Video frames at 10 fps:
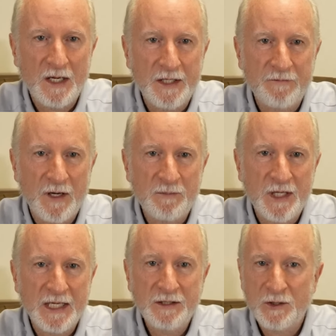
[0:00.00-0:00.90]
If I'm
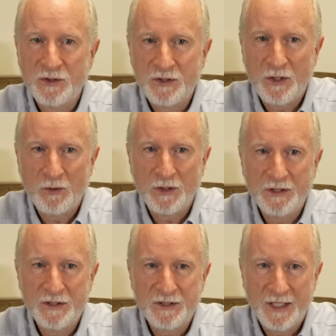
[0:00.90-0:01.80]
diagnosed totally
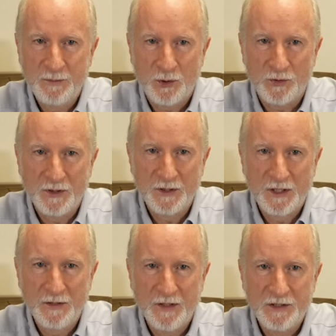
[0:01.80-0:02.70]
disabled,
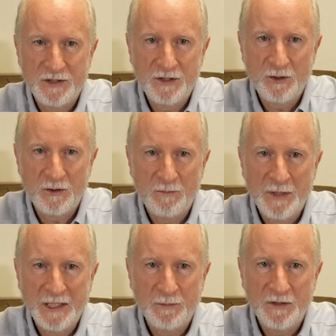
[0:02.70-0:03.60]
can they still
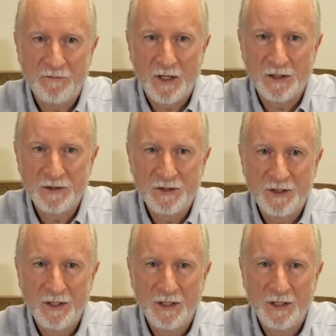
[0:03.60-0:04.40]
make me volunteer?